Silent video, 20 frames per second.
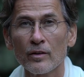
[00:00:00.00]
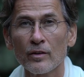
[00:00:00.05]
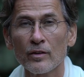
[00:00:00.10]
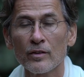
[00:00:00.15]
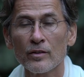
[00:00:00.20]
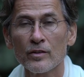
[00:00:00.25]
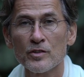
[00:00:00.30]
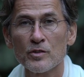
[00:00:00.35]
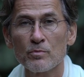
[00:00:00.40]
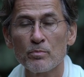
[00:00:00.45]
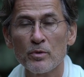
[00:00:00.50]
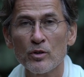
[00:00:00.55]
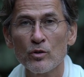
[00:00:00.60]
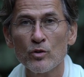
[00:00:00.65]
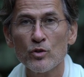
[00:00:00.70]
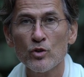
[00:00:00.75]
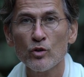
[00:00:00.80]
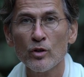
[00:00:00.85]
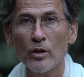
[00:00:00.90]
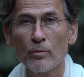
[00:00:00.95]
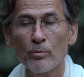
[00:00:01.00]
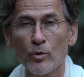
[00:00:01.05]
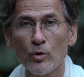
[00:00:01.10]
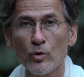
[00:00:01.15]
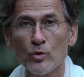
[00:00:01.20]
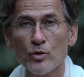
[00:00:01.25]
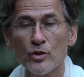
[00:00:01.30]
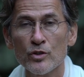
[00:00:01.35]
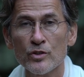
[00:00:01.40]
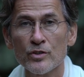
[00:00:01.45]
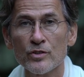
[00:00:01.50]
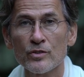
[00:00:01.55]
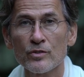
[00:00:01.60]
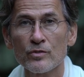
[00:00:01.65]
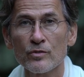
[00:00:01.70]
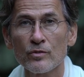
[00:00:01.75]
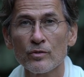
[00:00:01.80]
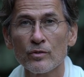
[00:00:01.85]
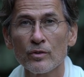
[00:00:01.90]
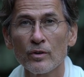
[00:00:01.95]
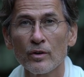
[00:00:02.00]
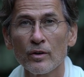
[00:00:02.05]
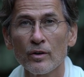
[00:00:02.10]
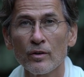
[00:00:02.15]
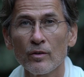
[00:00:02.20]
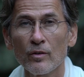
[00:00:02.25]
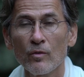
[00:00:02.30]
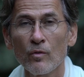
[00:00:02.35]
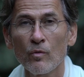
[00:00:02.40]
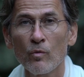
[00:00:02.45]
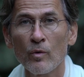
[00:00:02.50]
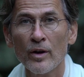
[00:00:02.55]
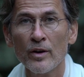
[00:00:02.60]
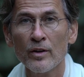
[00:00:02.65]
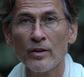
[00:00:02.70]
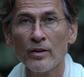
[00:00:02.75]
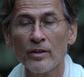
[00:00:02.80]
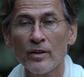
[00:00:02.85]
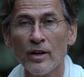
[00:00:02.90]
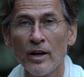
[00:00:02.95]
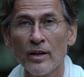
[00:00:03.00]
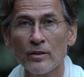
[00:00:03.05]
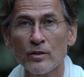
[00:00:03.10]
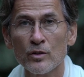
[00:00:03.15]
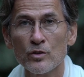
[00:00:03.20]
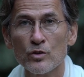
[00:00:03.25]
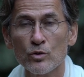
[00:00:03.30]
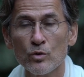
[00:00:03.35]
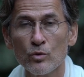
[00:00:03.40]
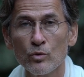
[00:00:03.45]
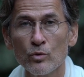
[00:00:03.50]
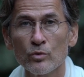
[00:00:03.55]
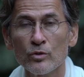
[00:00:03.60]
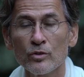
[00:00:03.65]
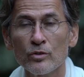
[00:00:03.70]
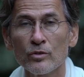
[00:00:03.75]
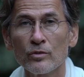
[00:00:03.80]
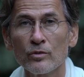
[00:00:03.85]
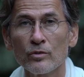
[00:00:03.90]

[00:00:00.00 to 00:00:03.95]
the spiritual approaches, when understood